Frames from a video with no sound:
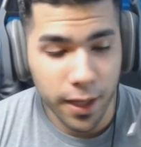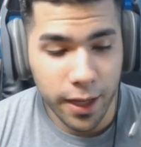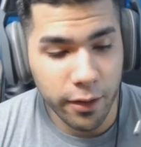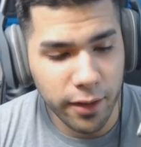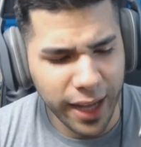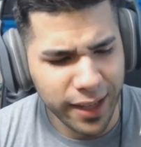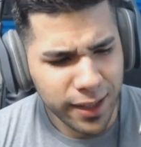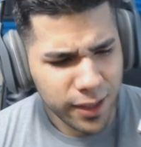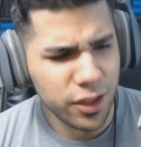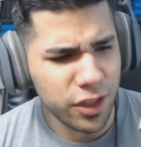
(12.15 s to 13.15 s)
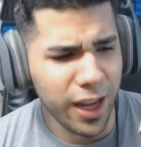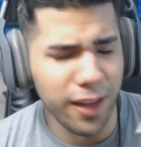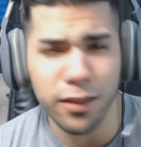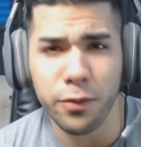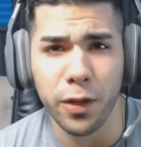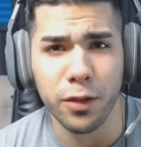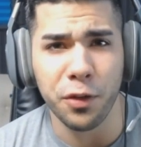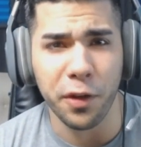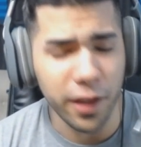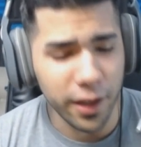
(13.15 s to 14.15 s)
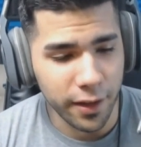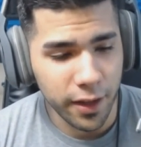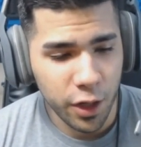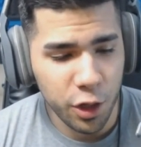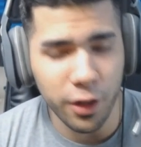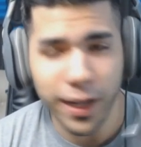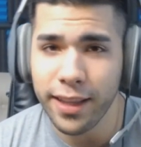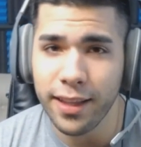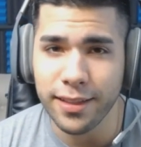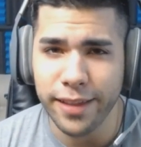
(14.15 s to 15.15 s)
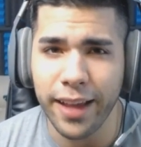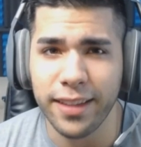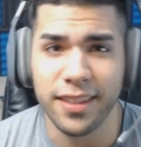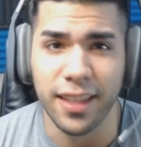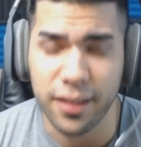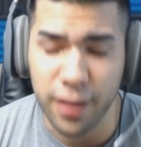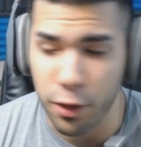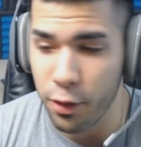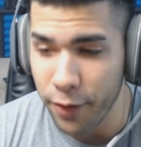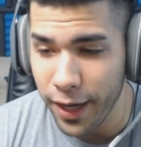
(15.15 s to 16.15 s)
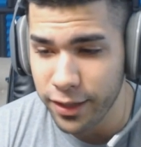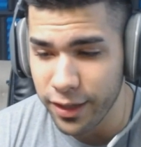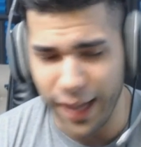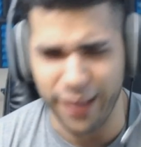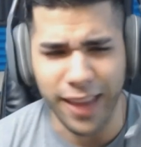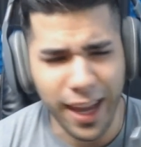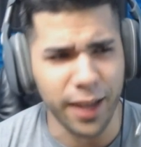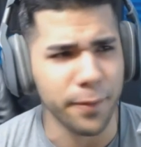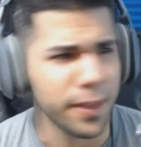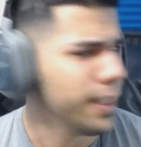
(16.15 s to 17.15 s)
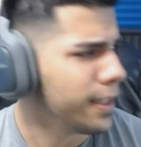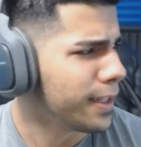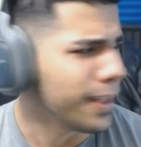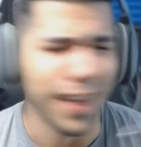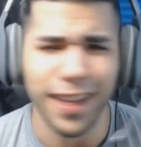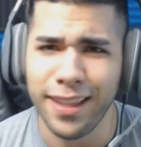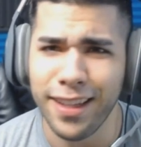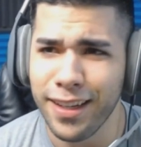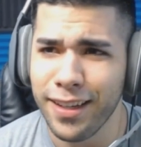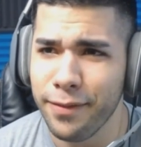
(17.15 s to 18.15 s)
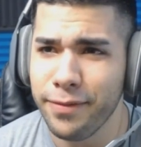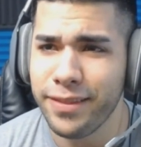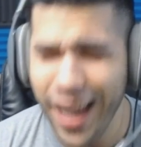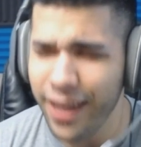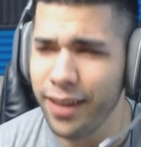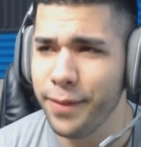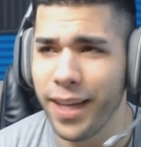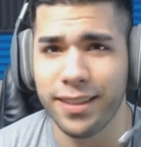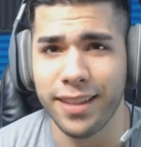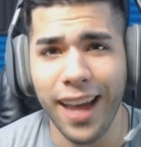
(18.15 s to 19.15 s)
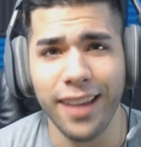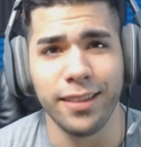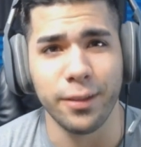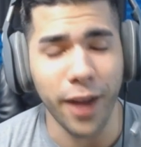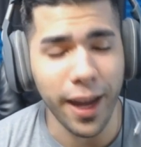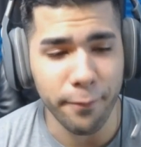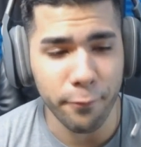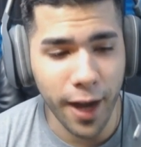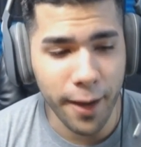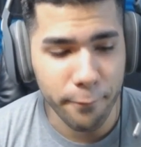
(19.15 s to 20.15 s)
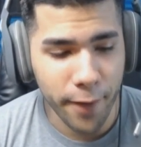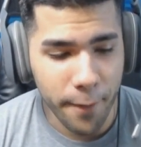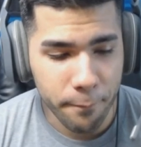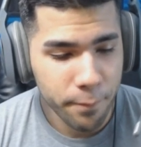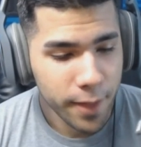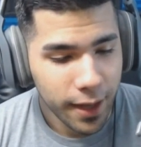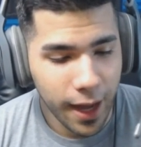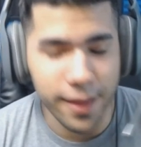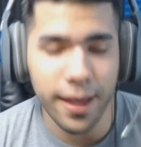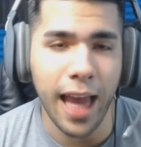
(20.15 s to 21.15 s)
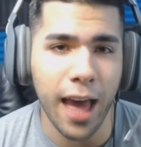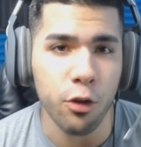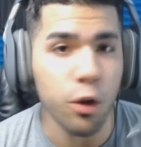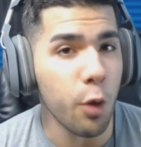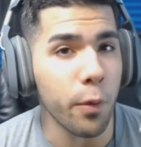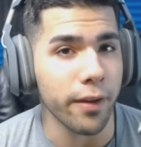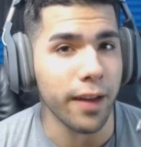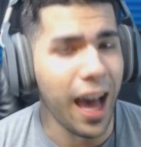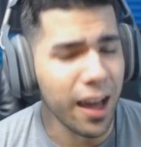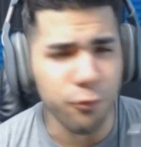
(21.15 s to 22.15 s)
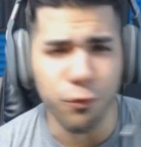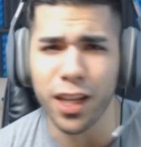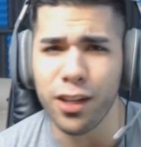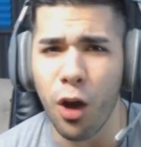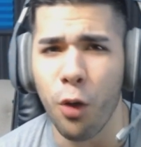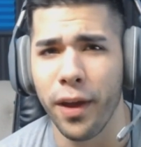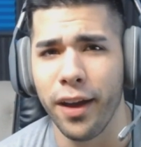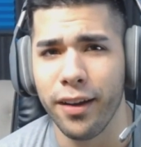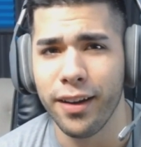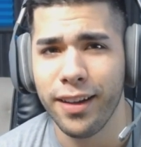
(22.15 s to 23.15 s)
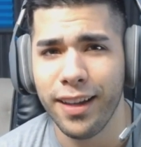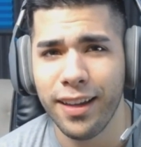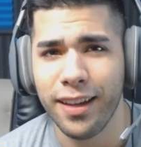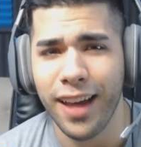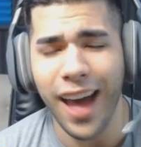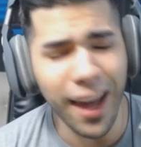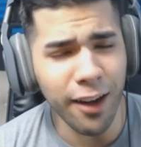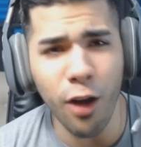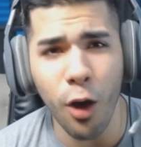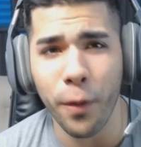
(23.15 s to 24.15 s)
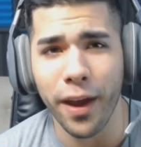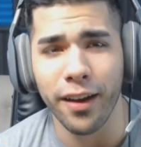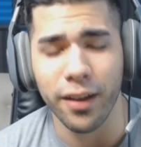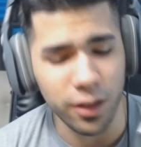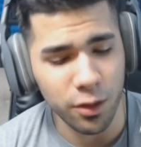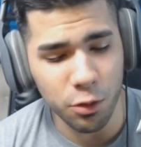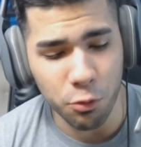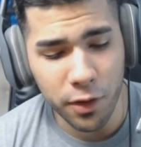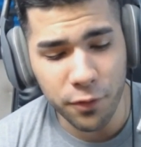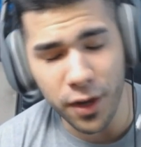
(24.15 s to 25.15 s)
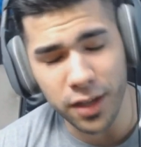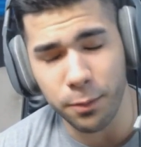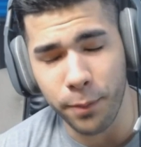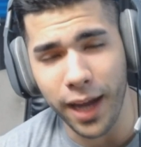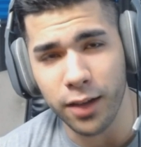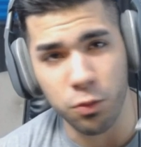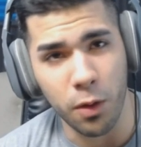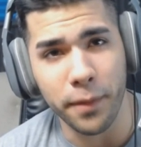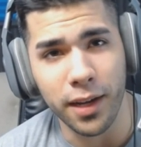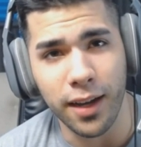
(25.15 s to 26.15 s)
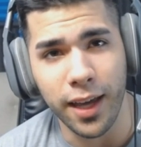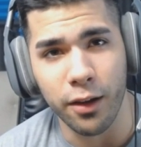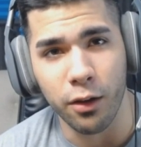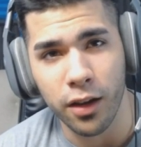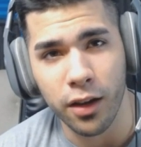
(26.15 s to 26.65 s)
You're like, shit, this video is doing good. You look at dislikes, it's at zero, right? So you're like, damn. Damn, that's nice, right? Right? Right? And then out of nowhere, out of freaking nowhere, out of nowhere, you refresh the page one minute later.